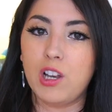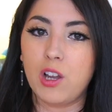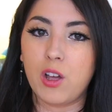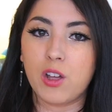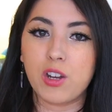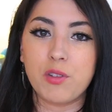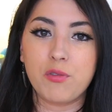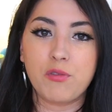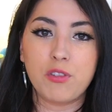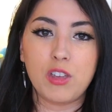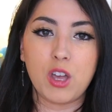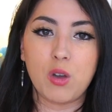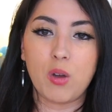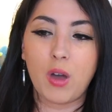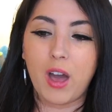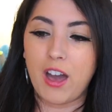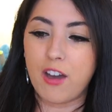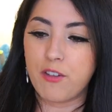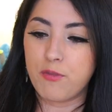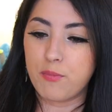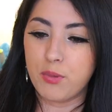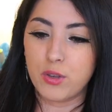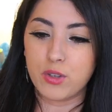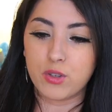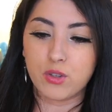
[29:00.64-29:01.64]
A lot of you
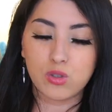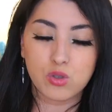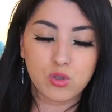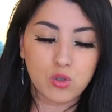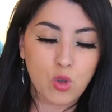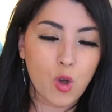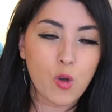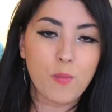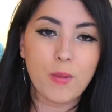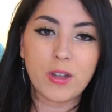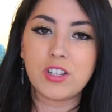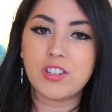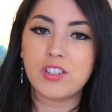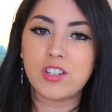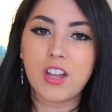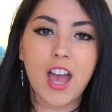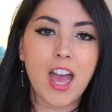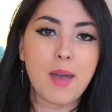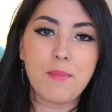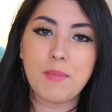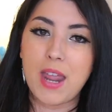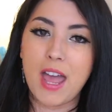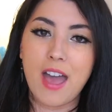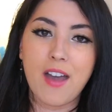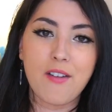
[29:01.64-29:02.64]
have put so much
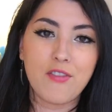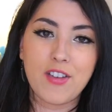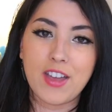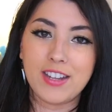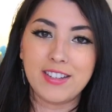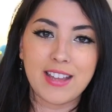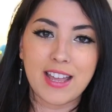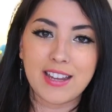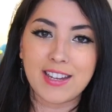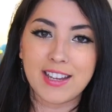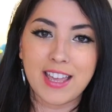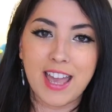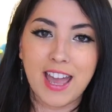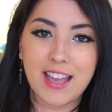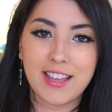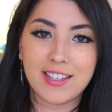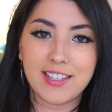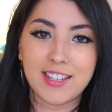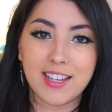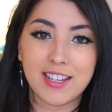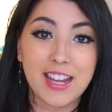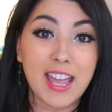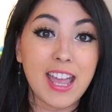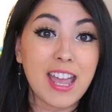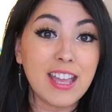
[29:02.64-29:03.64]
time and effort and
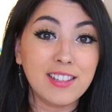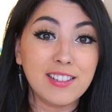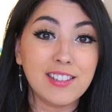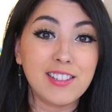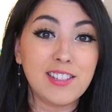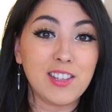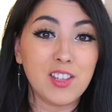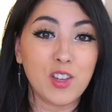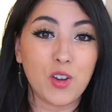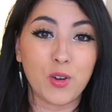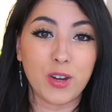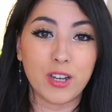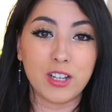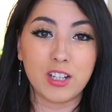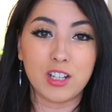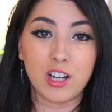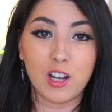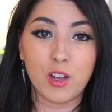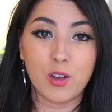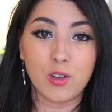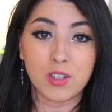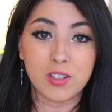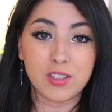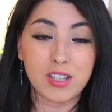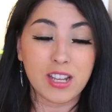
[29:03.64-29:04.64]
dedication into your
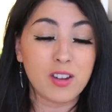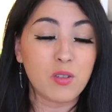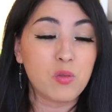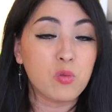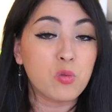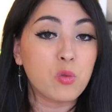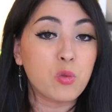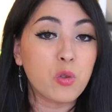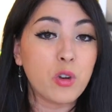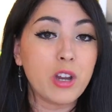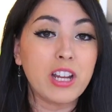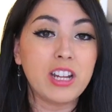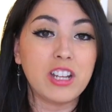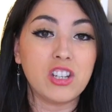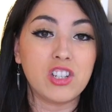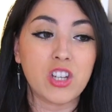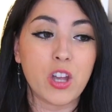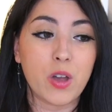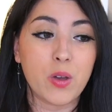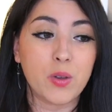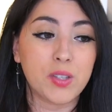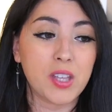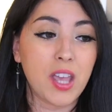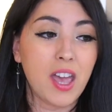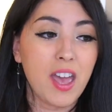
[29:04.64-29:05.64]
enclosures, and it really
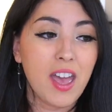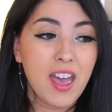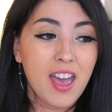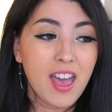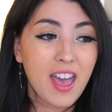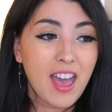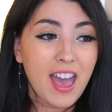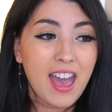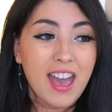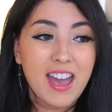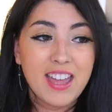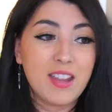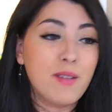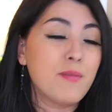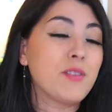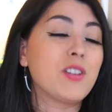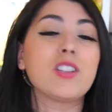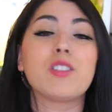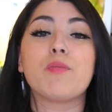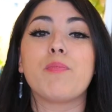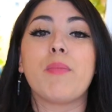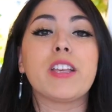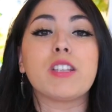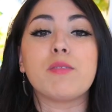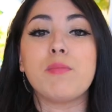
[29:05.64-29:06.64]
shows, and it
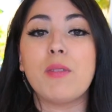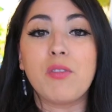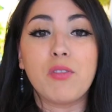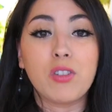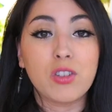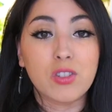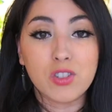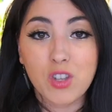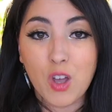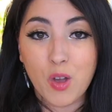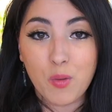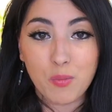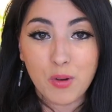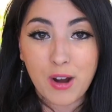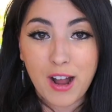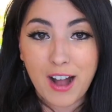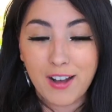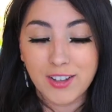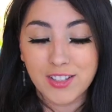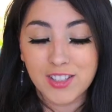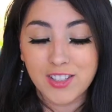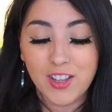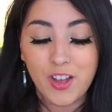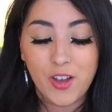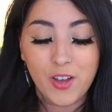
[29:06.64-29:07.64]
just makes me feel so
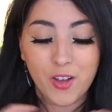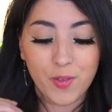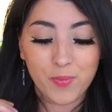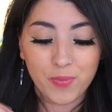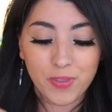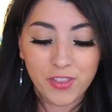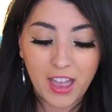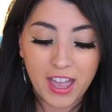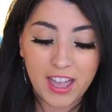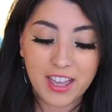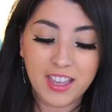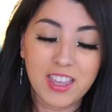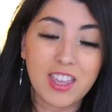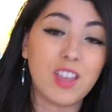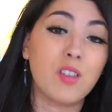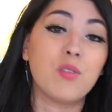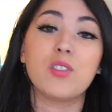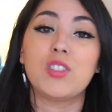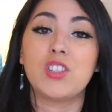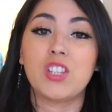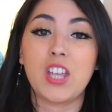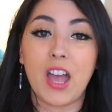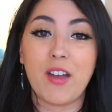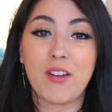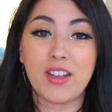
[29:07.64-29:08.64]
proud. So thank you
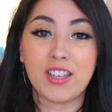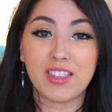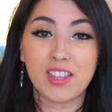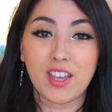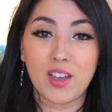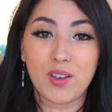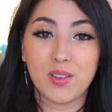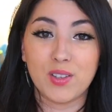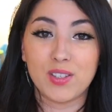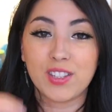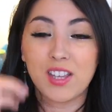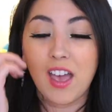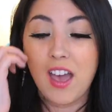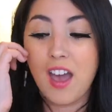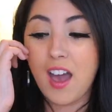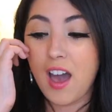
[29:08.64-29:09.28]
for sharing those,